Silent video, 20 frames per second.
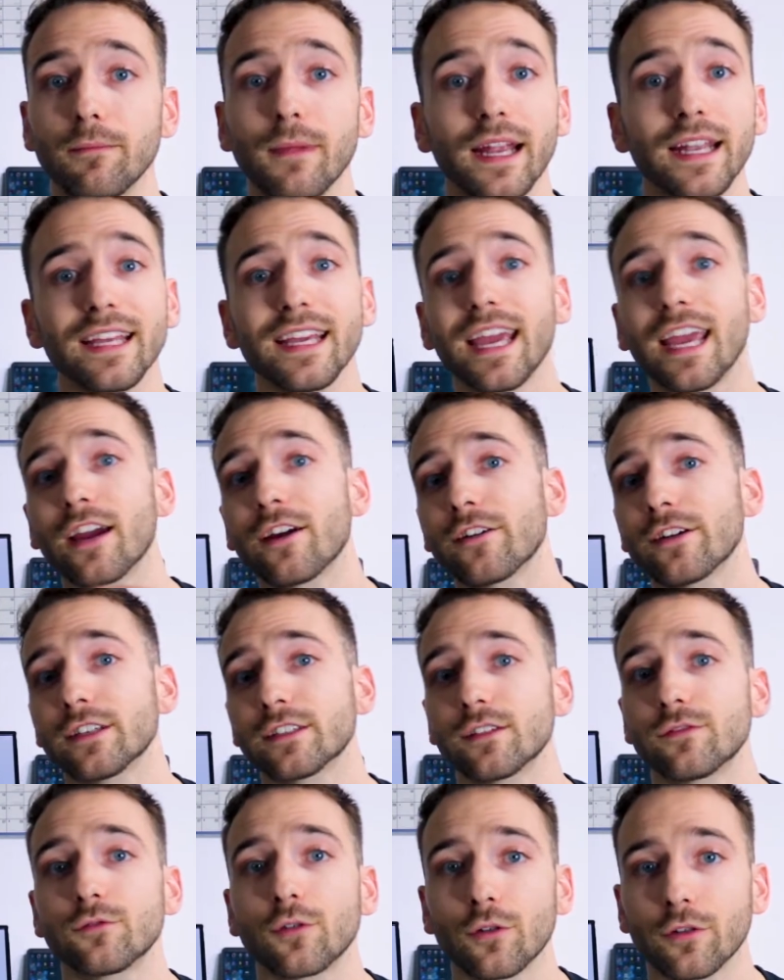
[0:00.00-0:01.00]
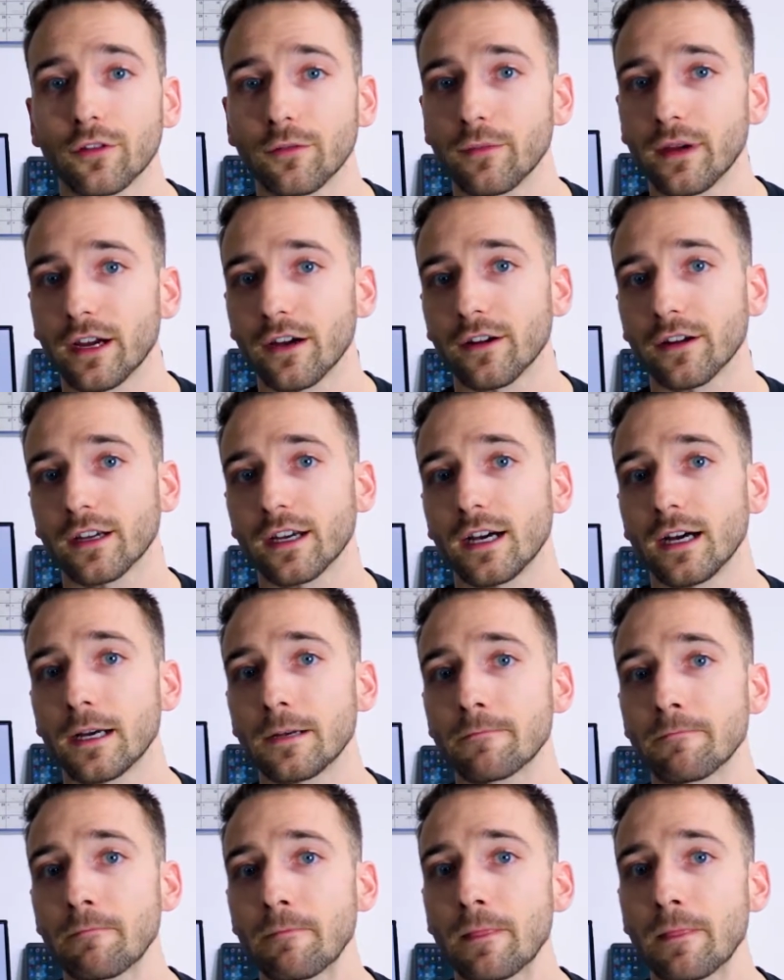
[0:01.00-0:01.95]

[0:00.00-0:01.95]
many areas of North America.